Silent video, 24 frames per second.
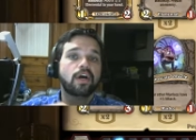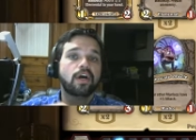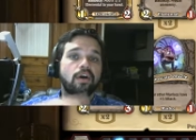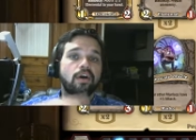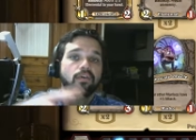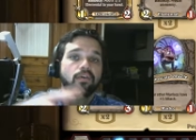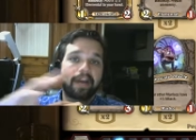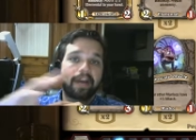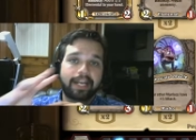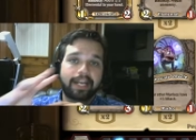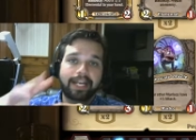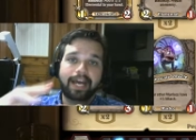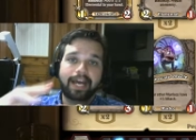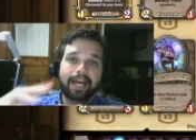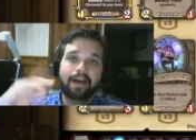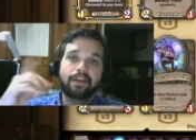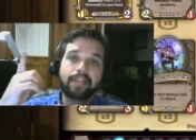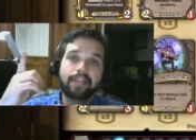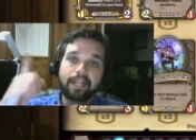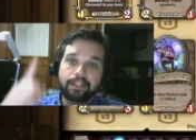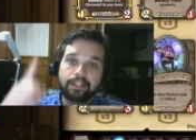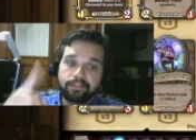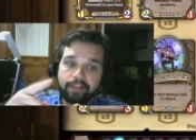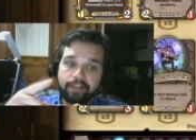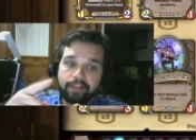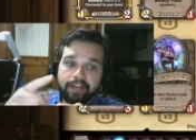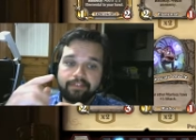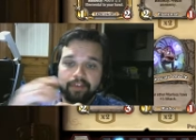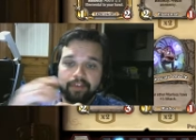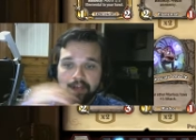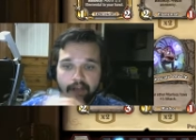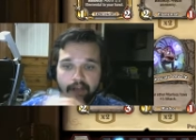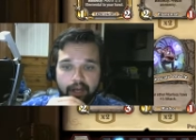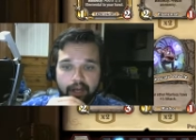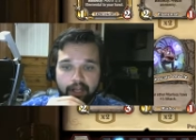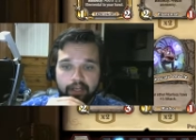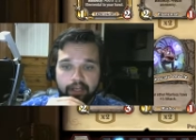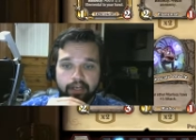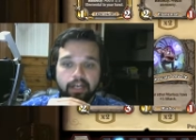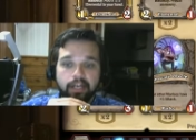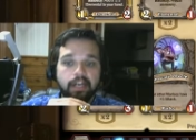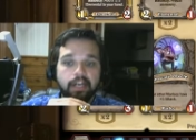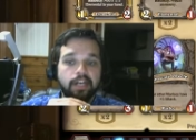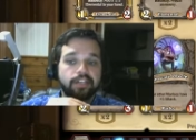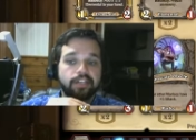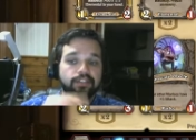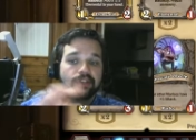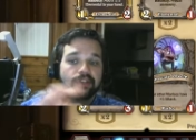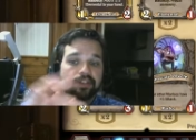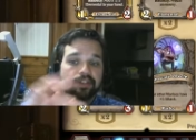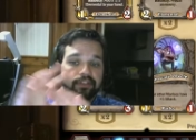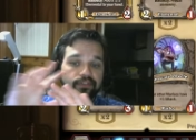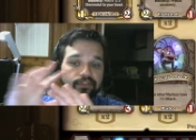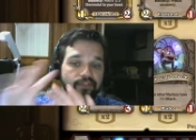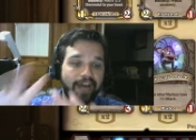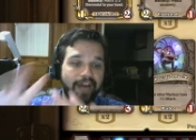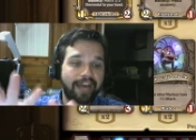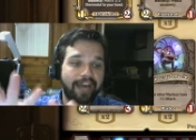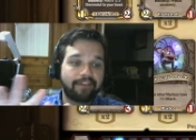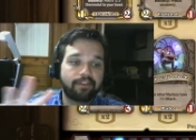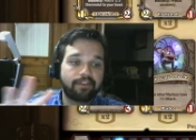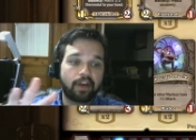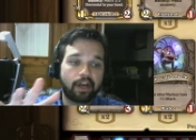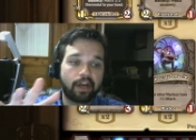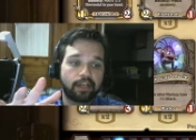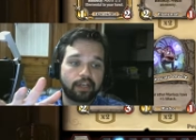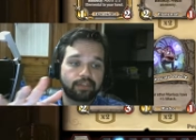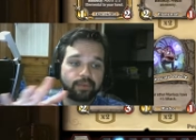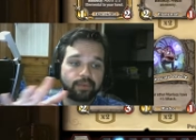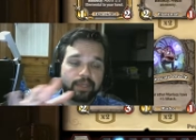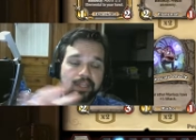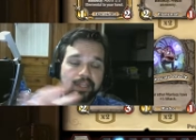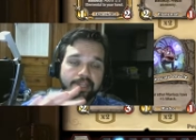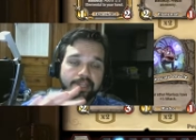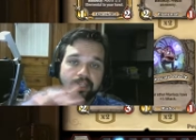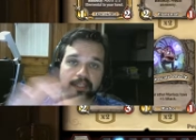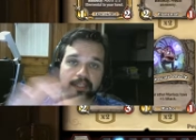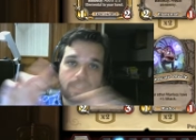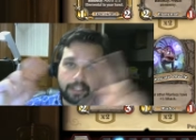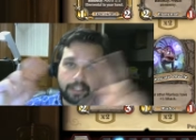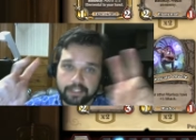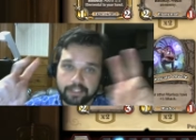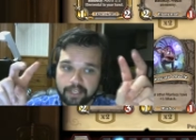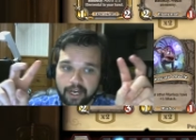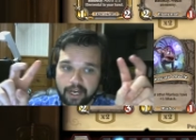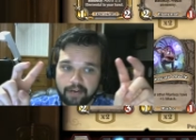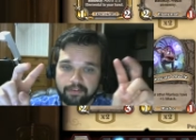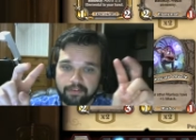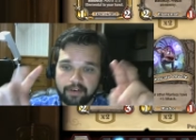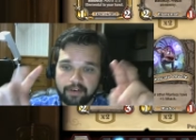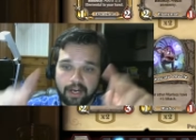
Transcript: Right now, that's Ravencaller. So there's 5 cards with Discover.